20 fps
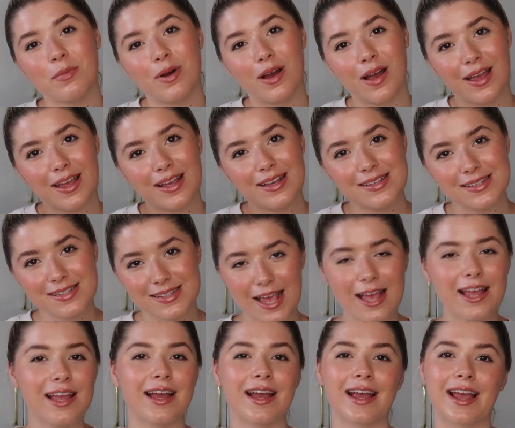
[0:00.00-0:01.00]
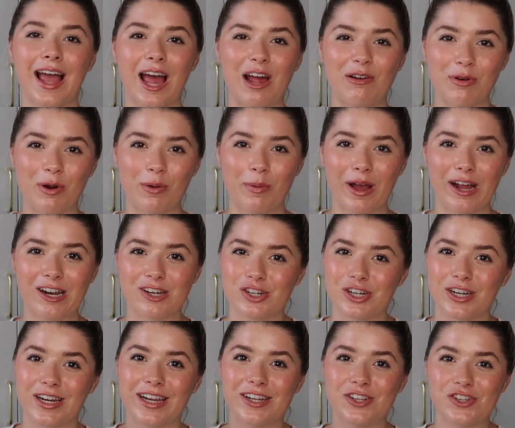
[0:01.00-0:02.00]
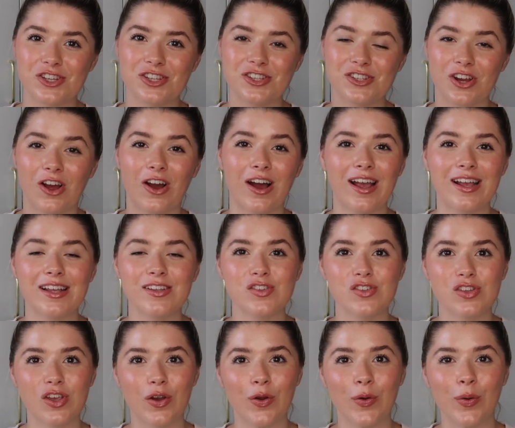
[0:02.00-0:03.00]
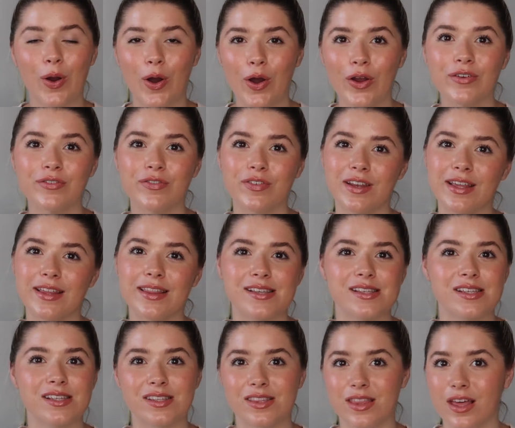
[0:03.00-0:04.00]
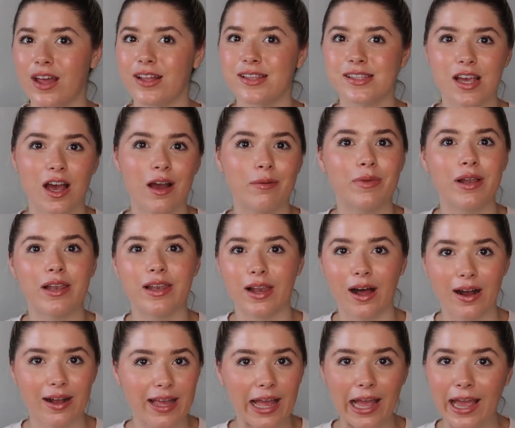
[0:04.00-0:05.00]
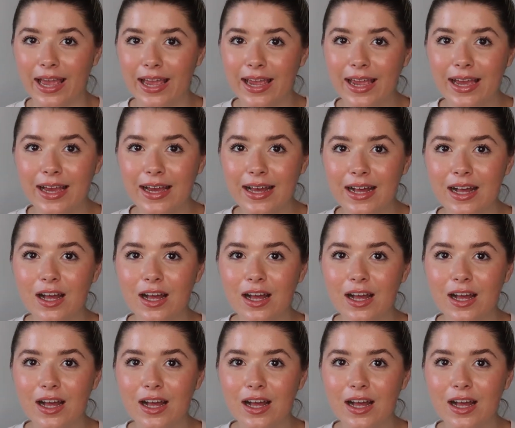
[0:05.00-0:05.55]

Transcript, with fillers: My second camera battery just died, so hopefully this is third time lucky.